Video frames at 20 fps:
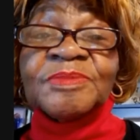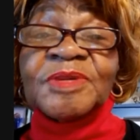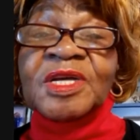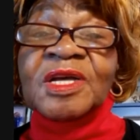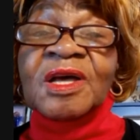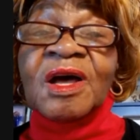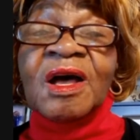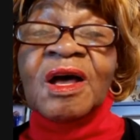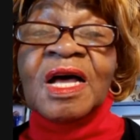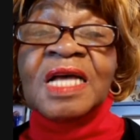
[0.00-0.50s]

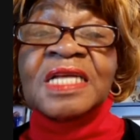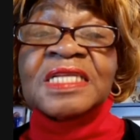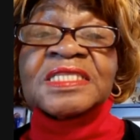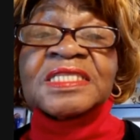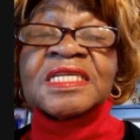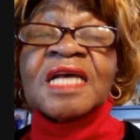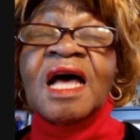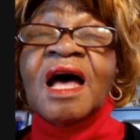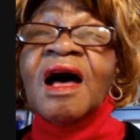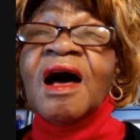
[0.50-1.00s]

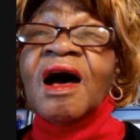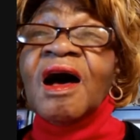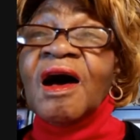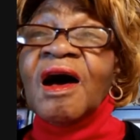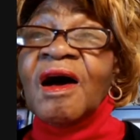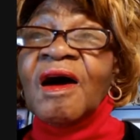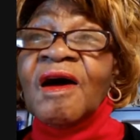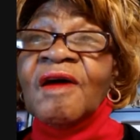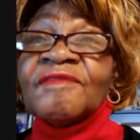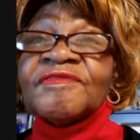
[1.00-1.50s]
because
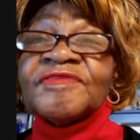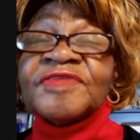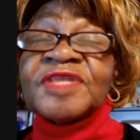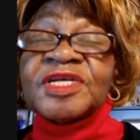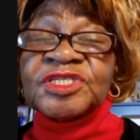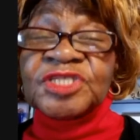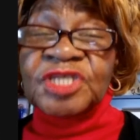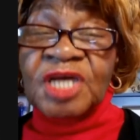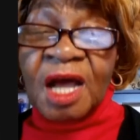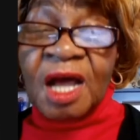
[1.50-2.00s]
of
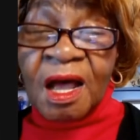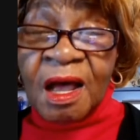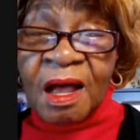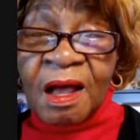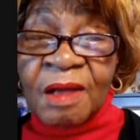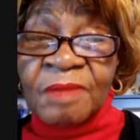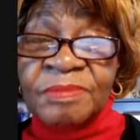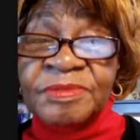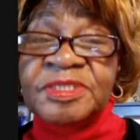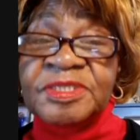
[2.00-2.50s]
the
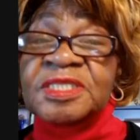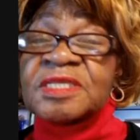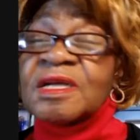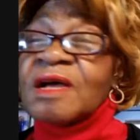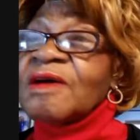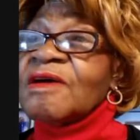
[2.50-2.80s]
jobs,